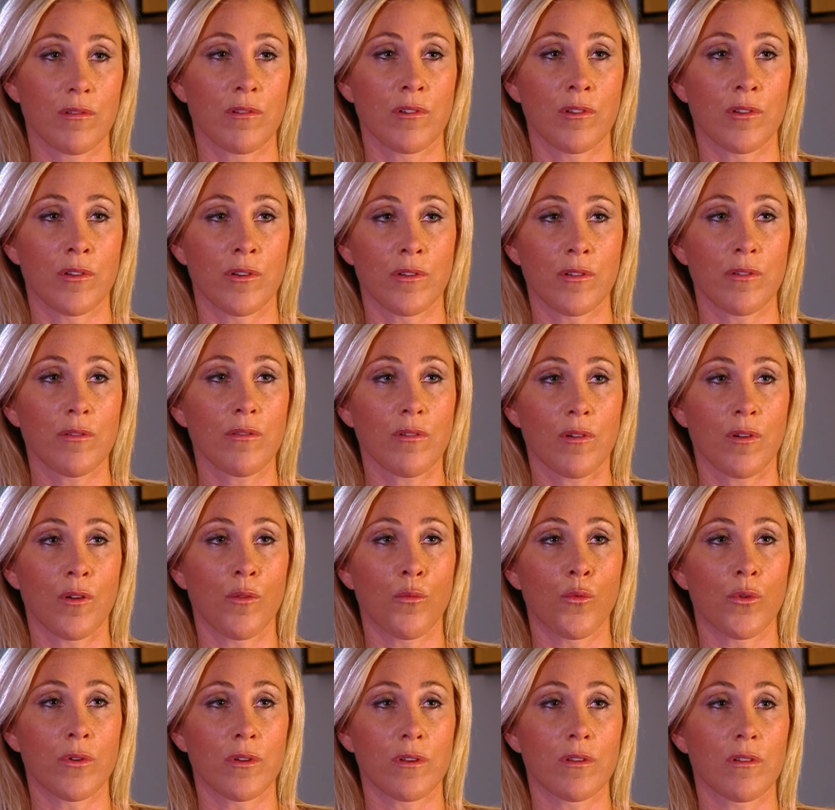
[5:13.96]
you know, I
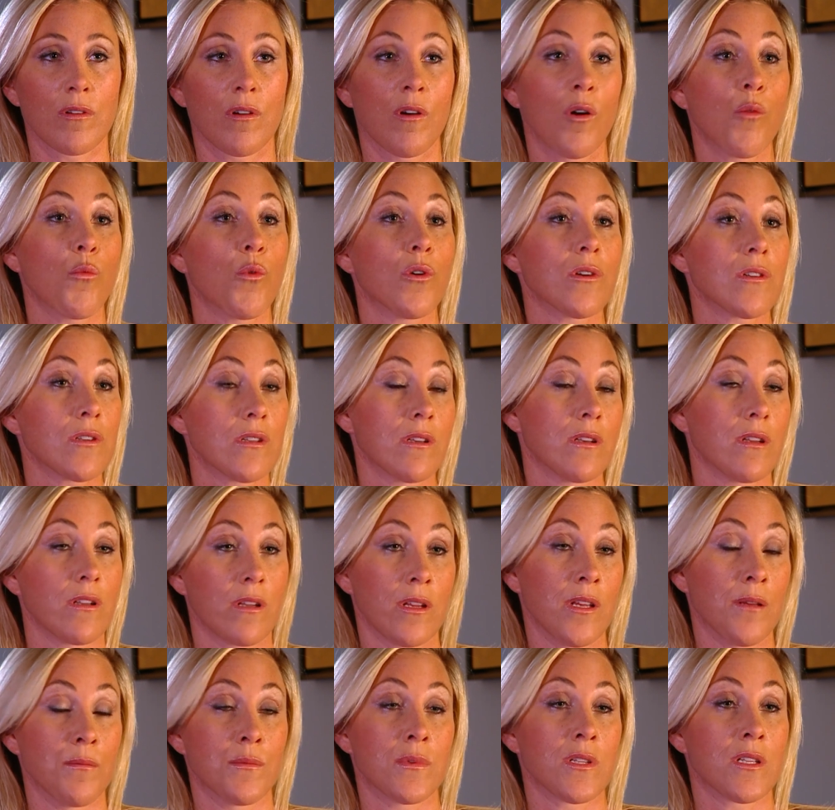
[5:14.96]
wanted
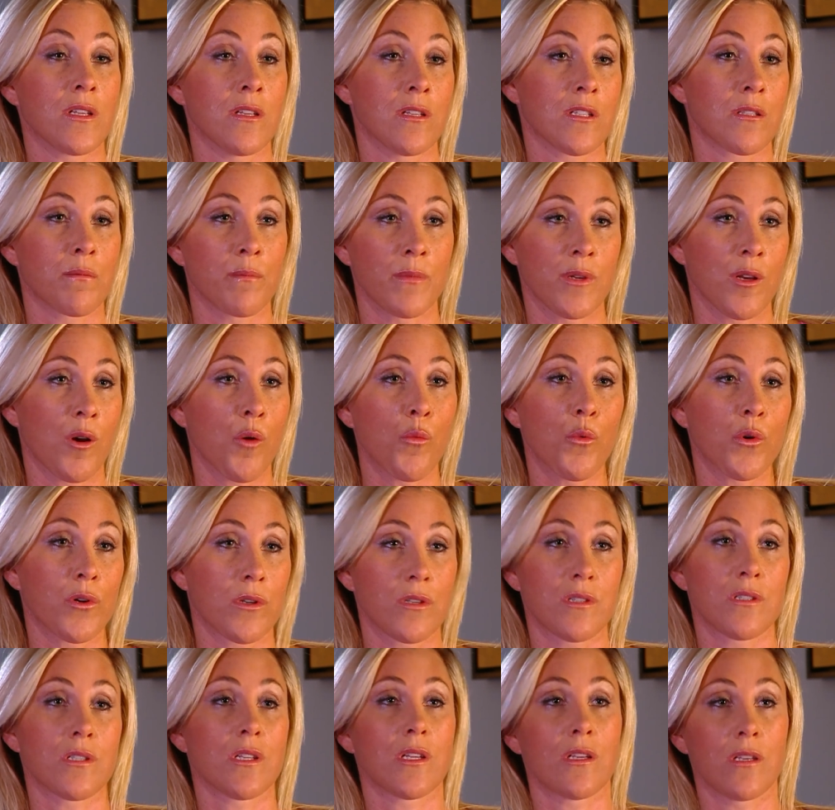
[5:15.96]
him to kiss me. I
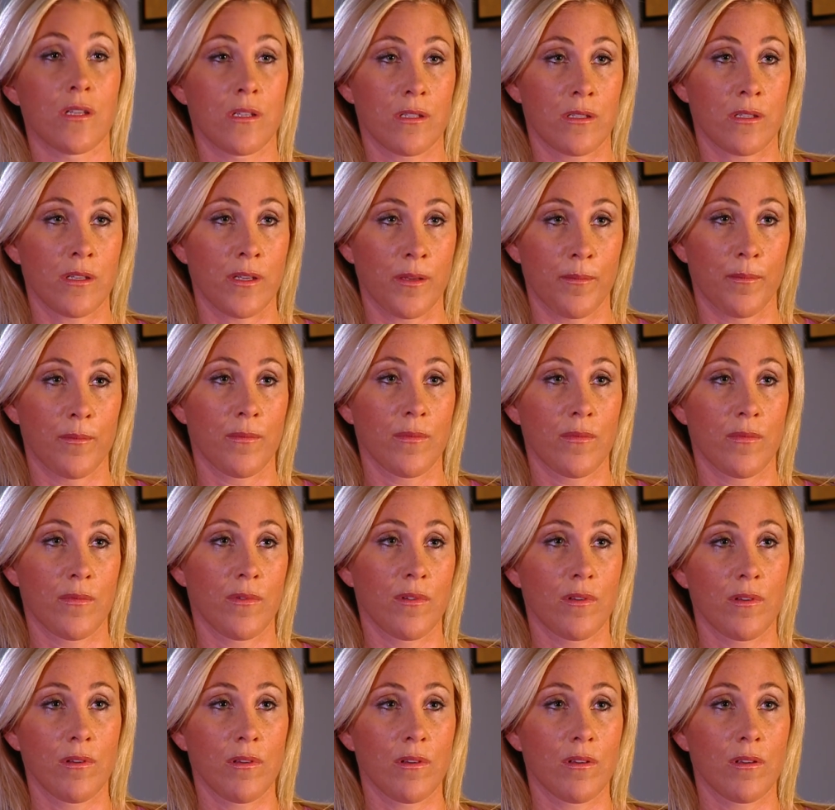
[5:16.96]
wanted to kiss him.
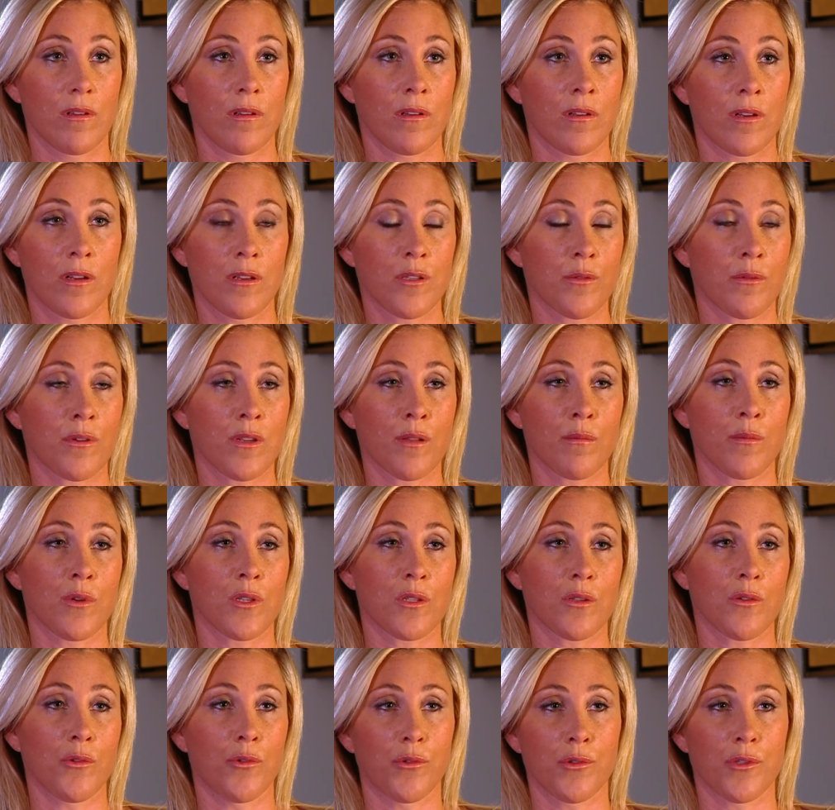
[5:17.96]
You know, he's one of the
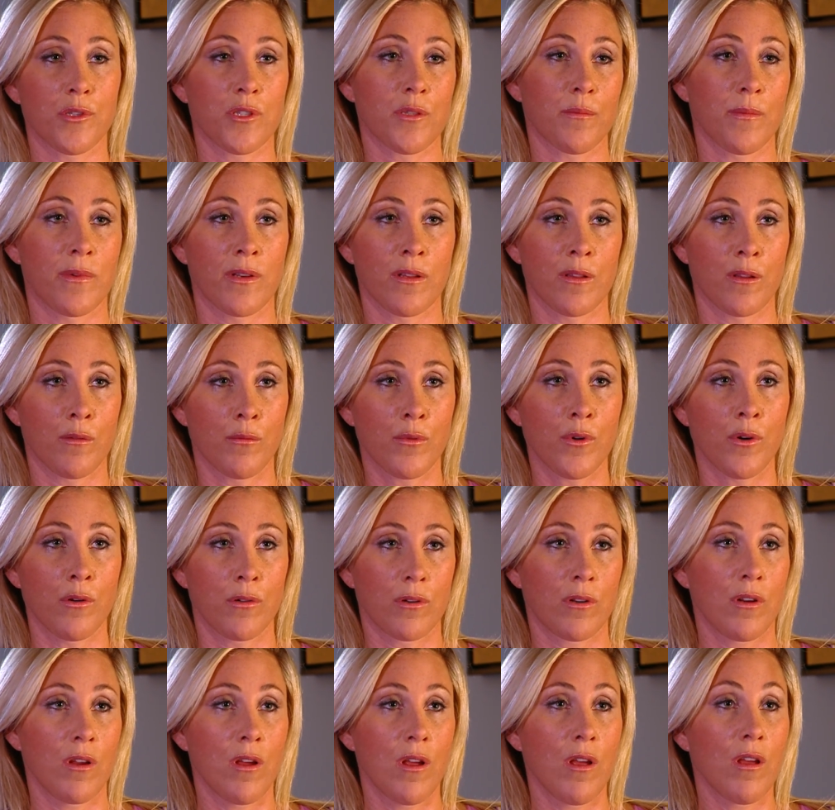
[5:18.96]
most gorgeous men in the
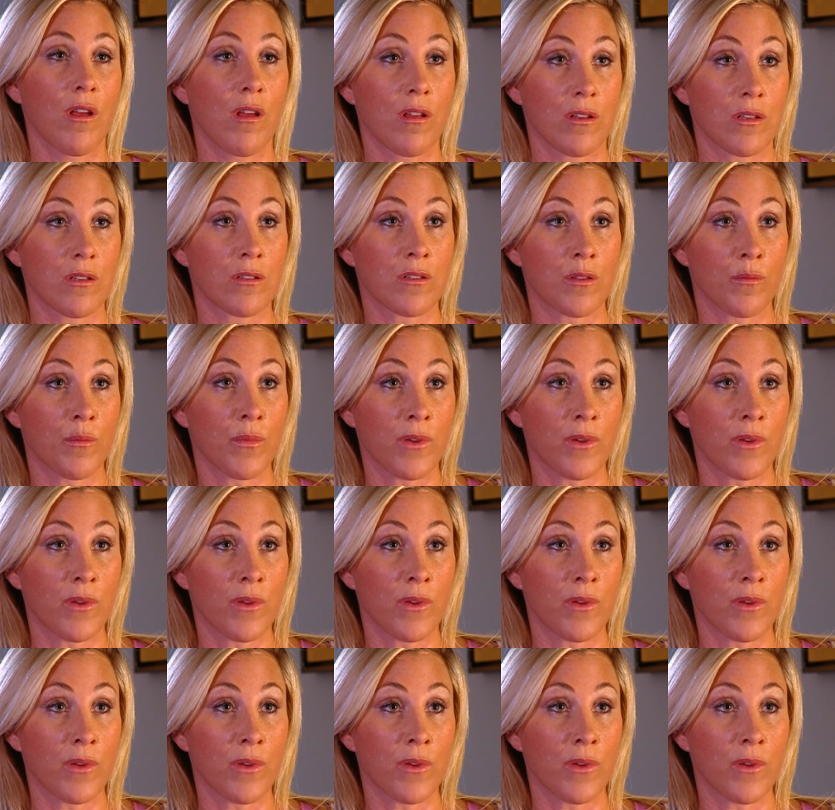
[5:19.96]
world, to